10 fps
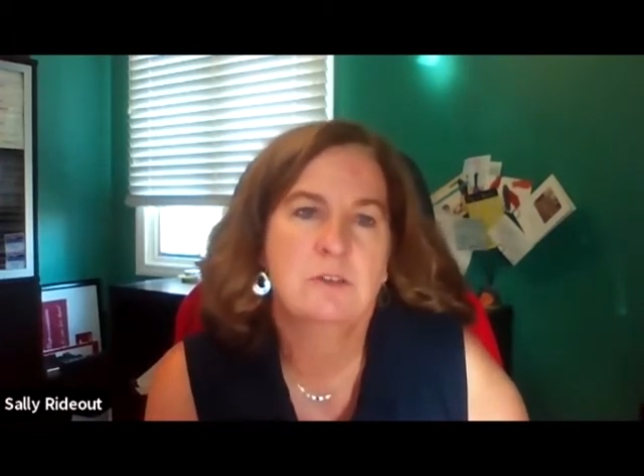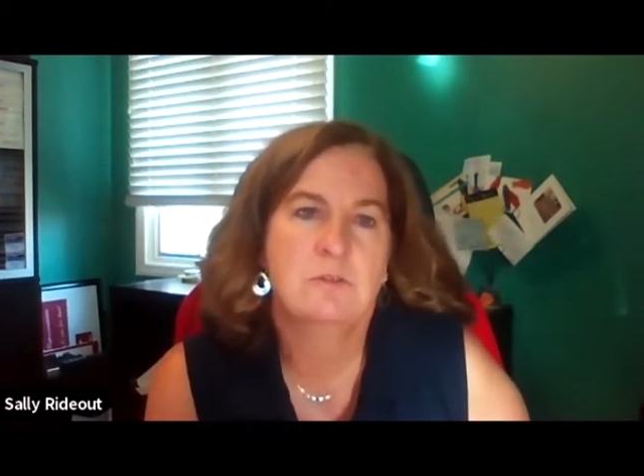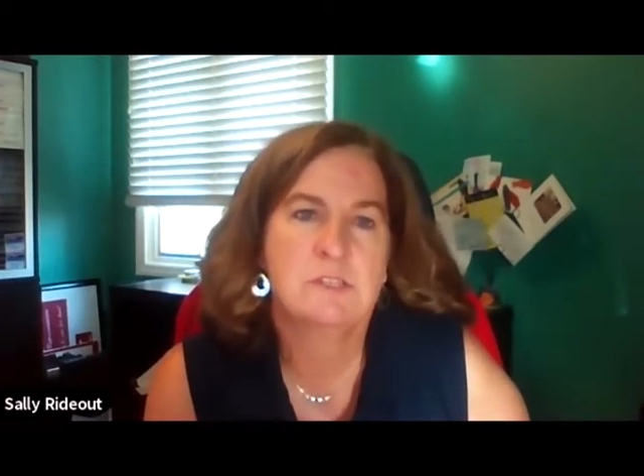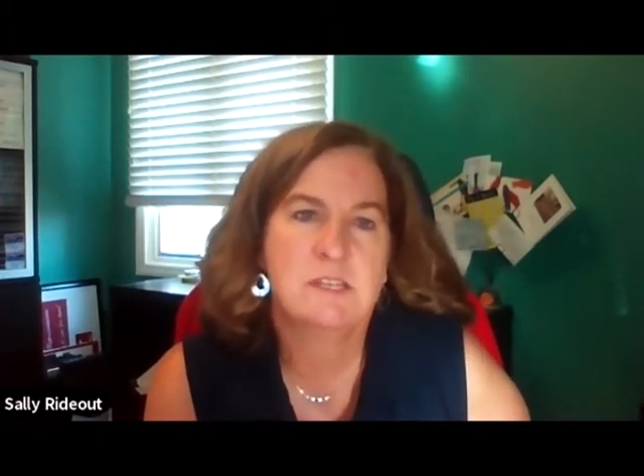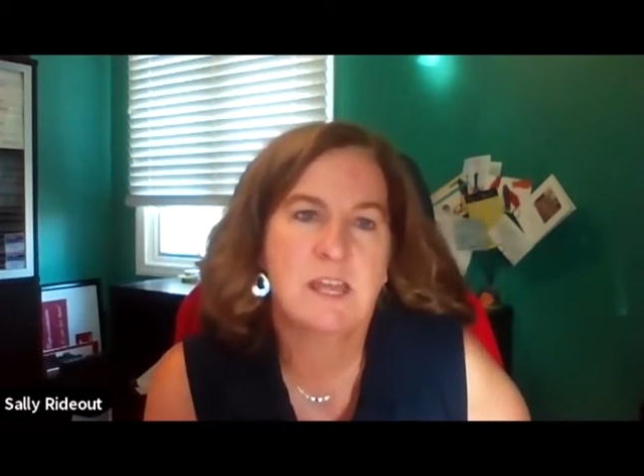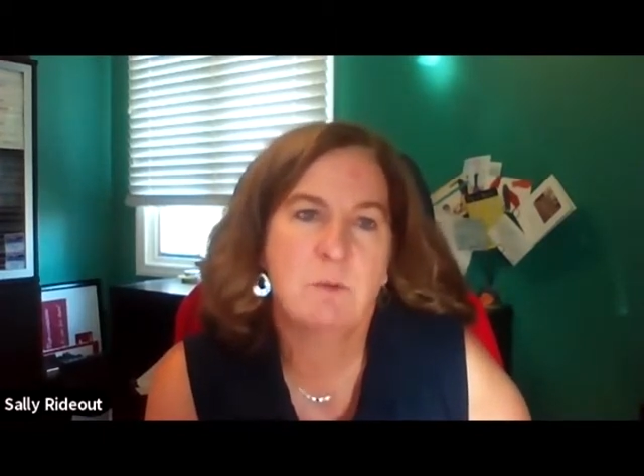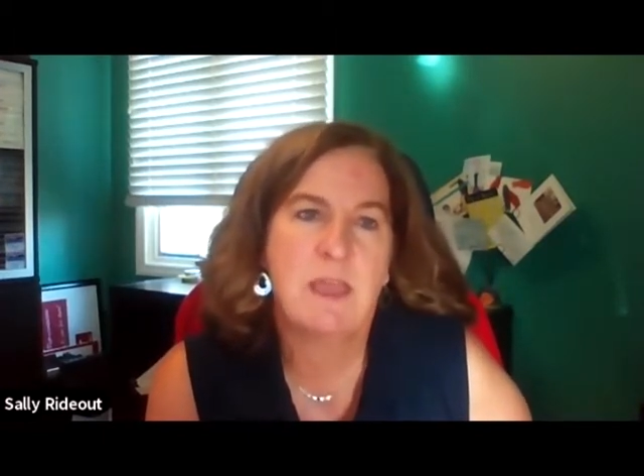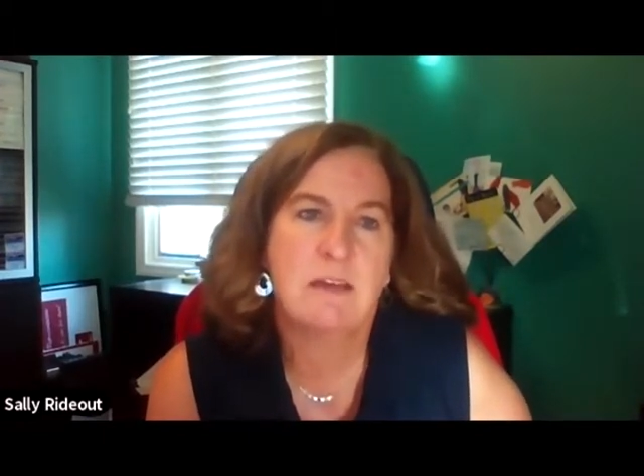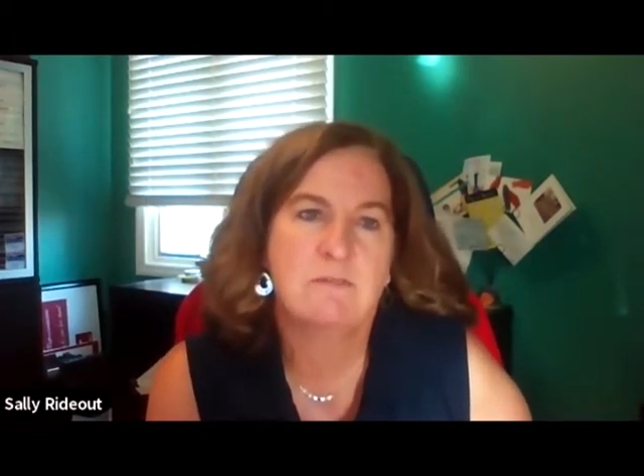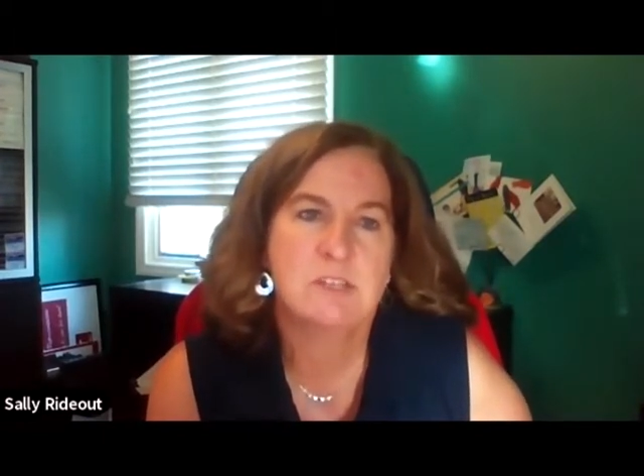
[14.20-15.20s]
Today
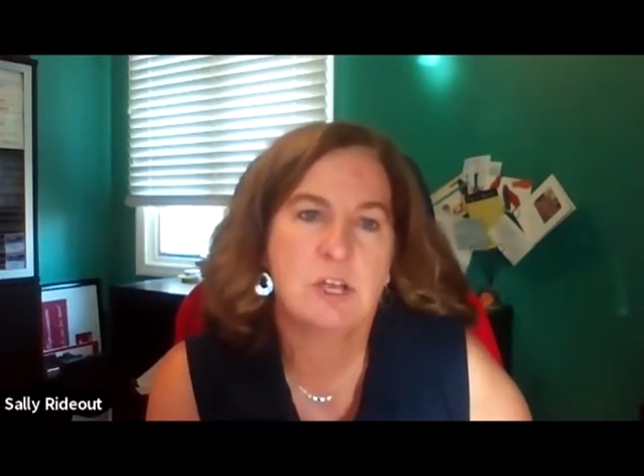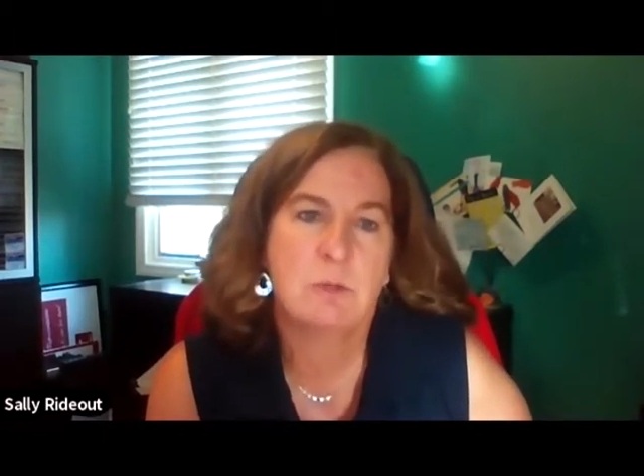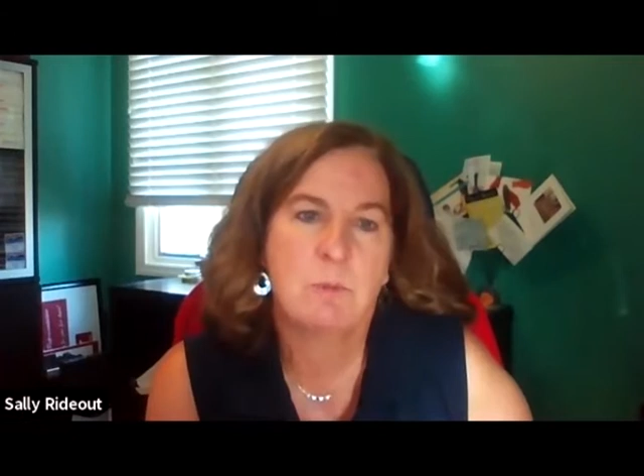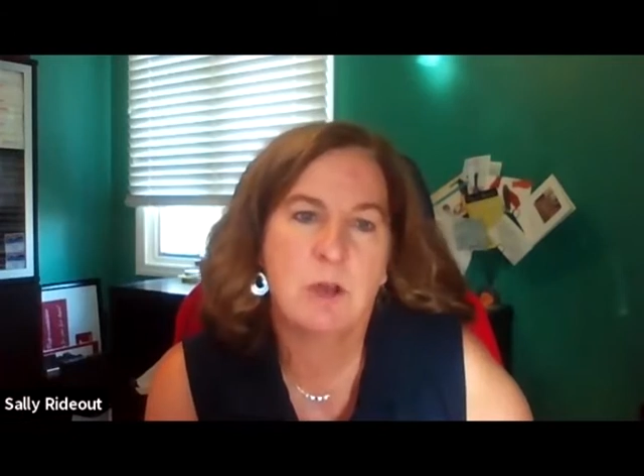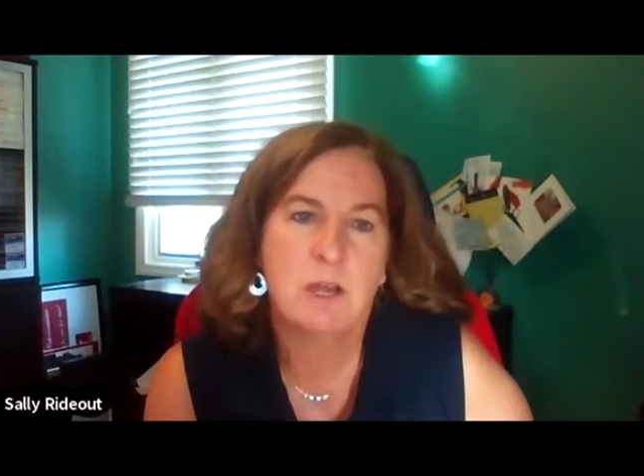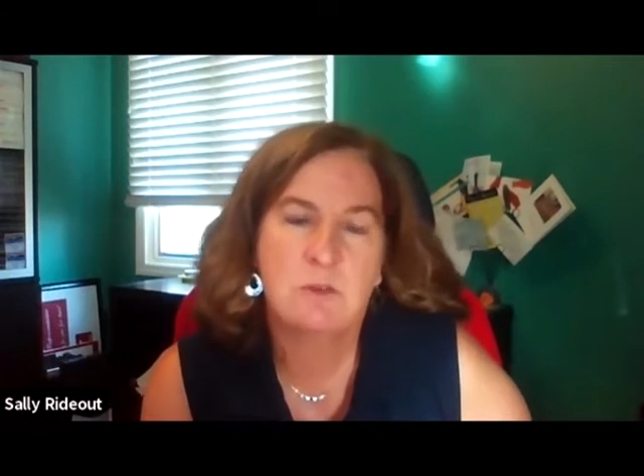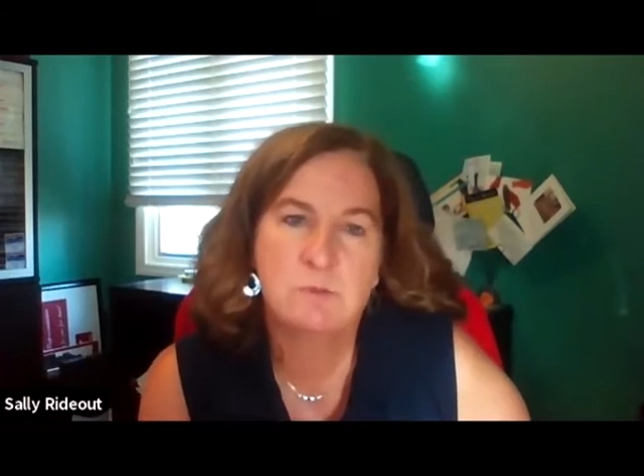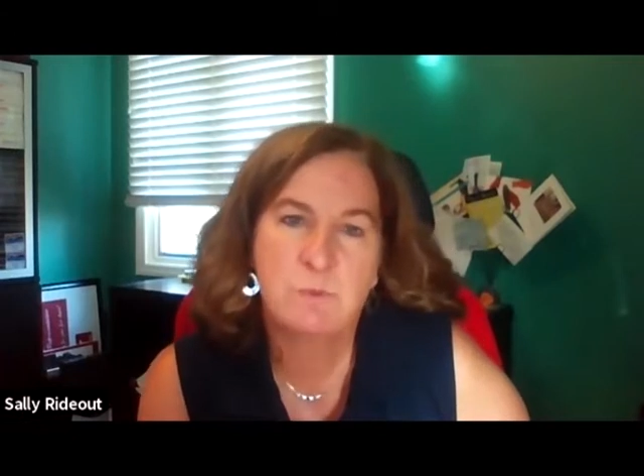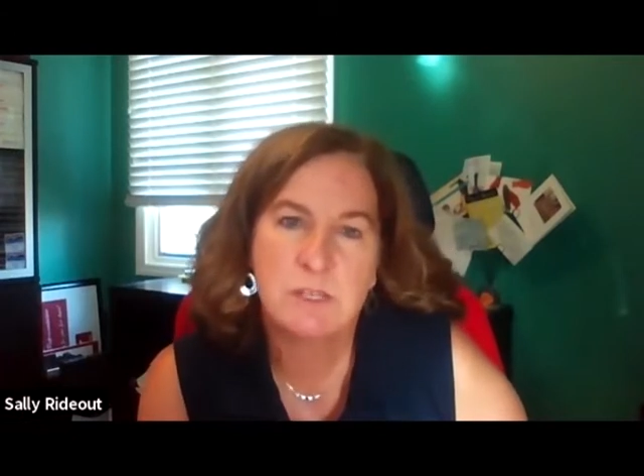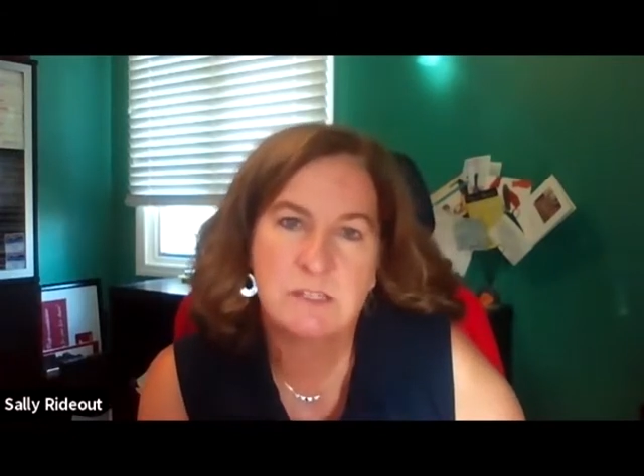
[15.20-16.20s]
we have Tara Barney,
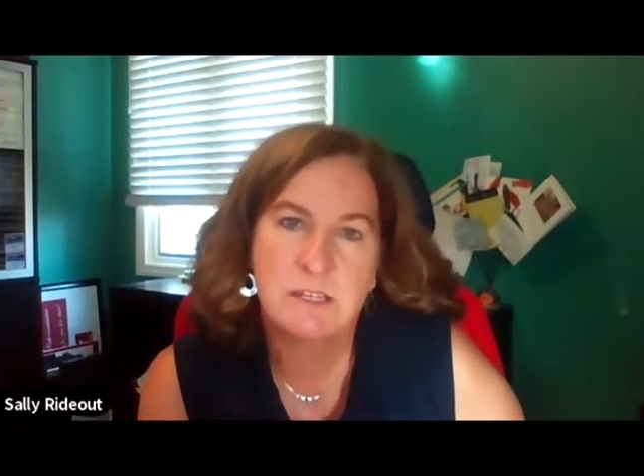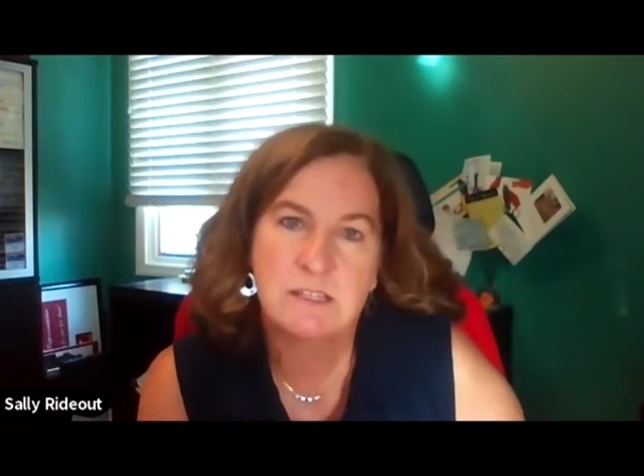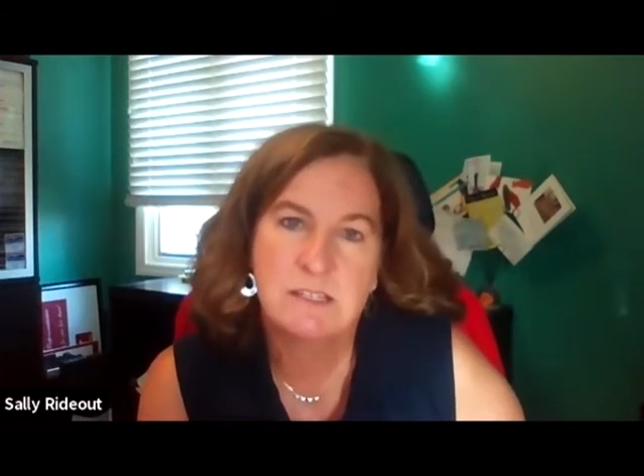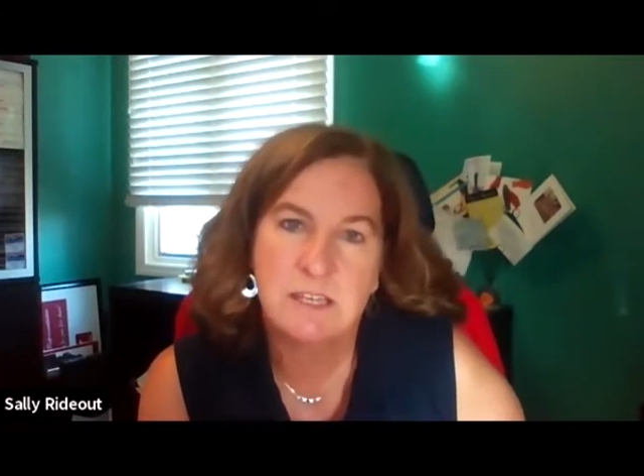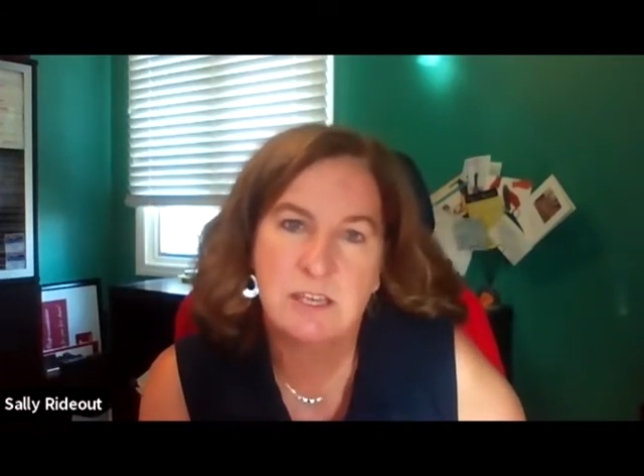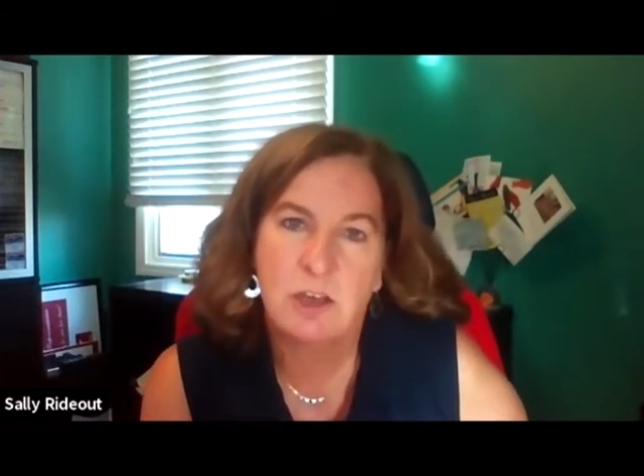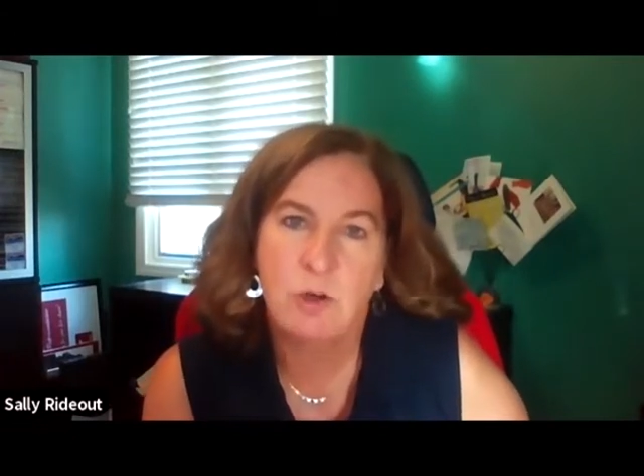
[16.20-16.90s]
who's President and CEO